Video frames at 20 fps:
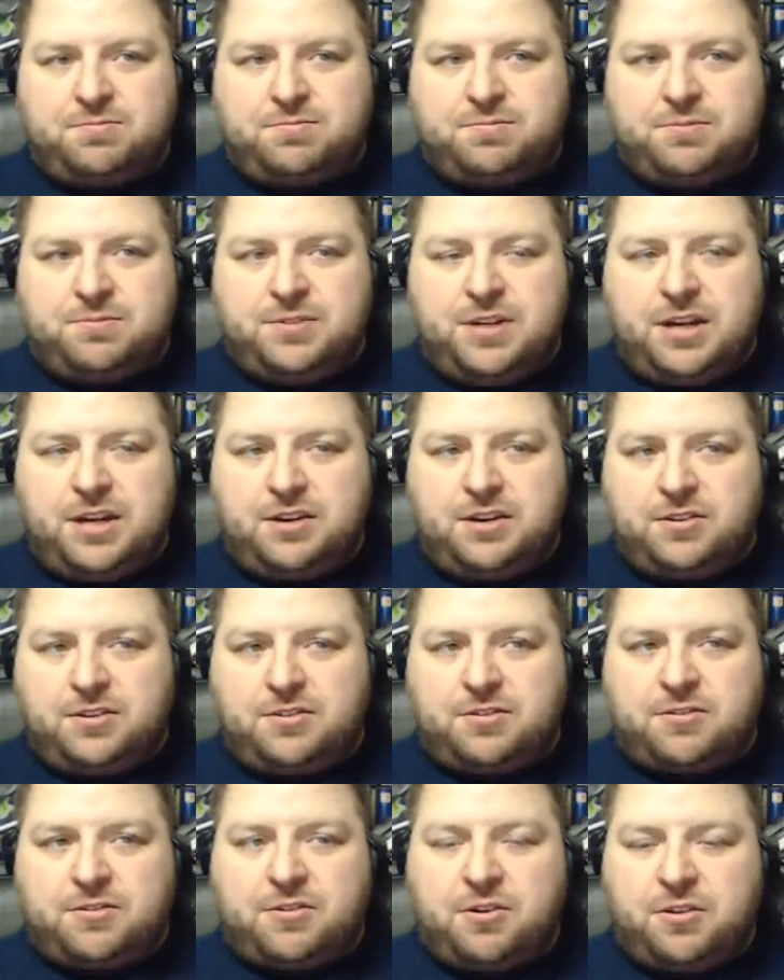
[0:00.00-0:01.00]
not
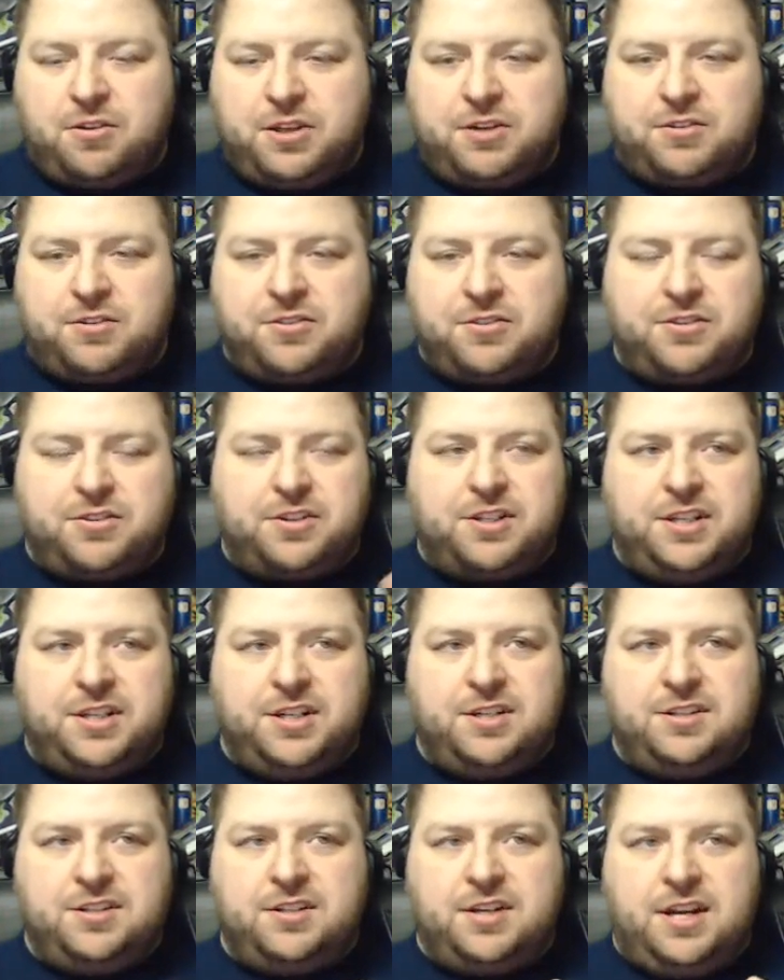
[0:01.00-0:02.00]
totally crystal
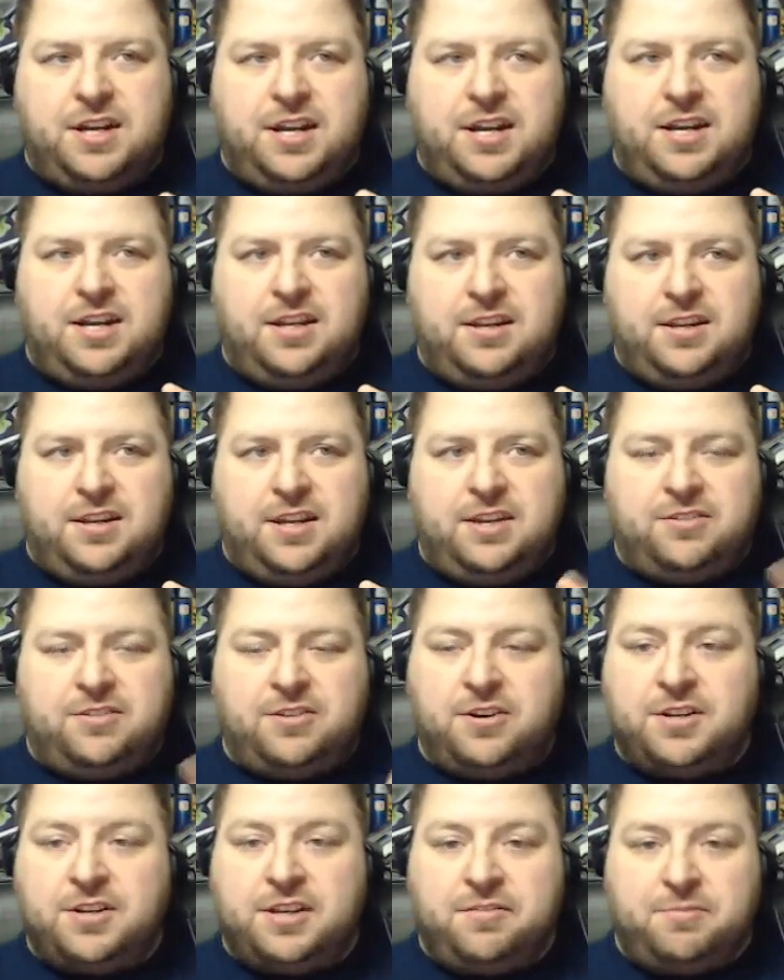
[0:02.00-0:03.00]
clear, and it
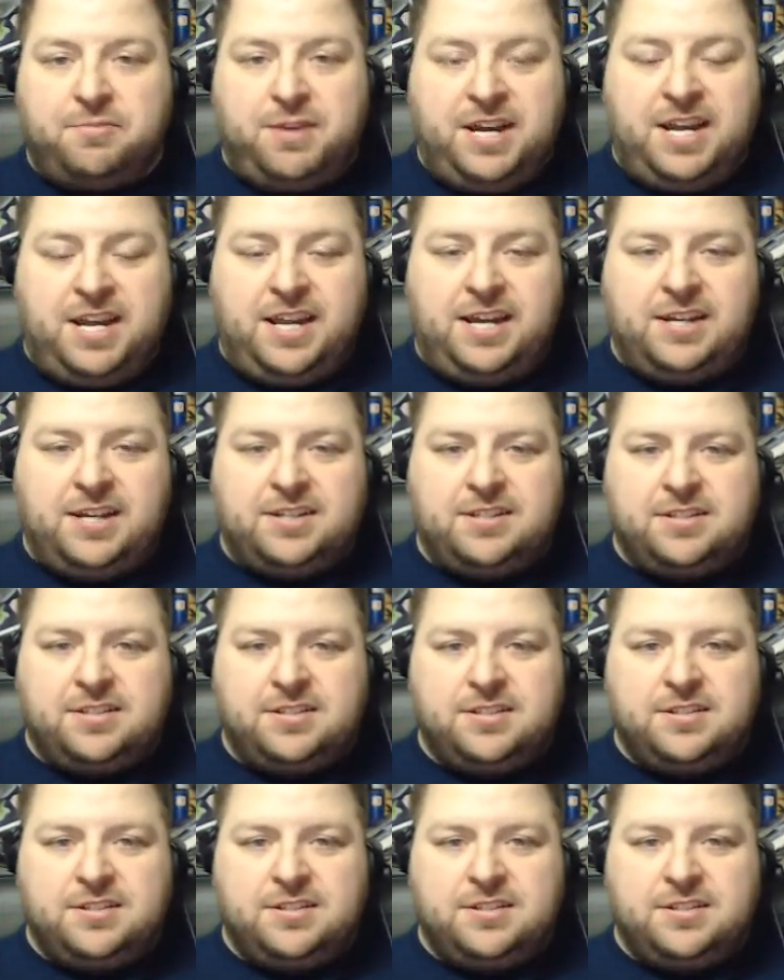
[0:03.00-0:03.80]
started giving me a headache.